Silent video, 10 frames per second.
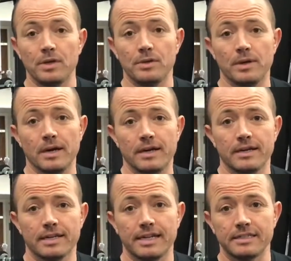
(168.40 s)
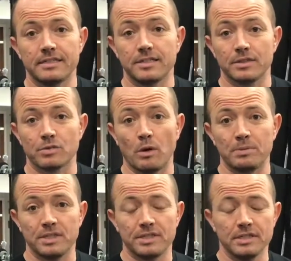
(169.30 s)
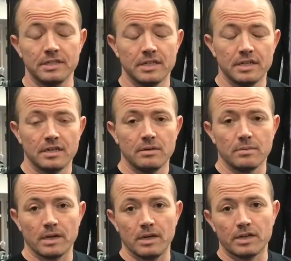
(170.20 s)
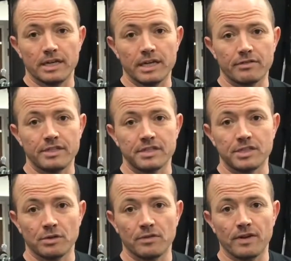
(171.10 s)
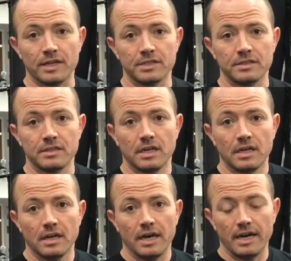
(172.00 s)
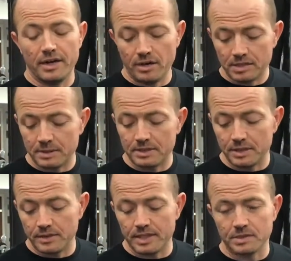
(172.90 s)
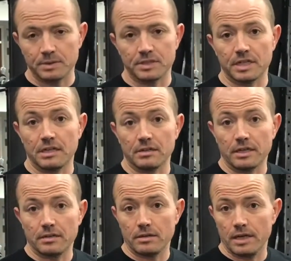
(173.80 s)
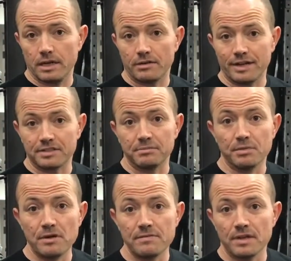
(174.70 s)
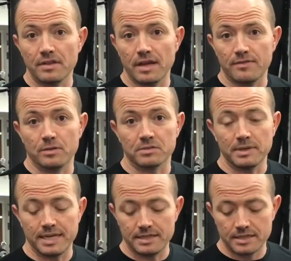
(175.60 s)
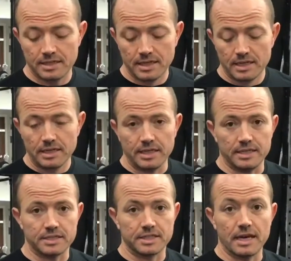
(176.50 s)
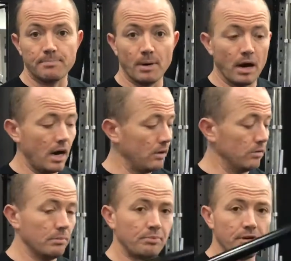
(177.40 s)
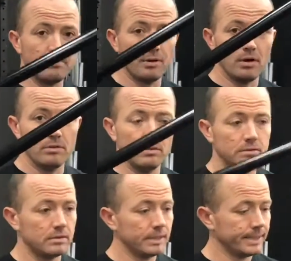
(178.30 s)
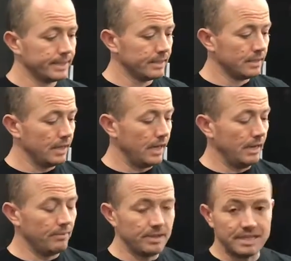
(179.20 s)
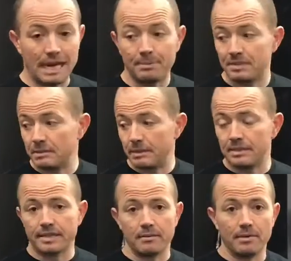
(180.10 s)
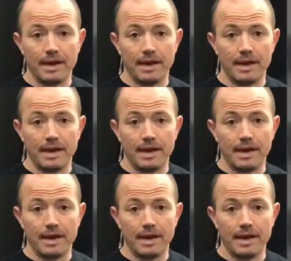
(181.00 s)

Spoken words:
you get to a squat position, we're going to look at increasing shoulder flexion. A nice way to do this, which is going to create some movement and therefore some heat, is to get a bar or a broom pole. This happens to be the same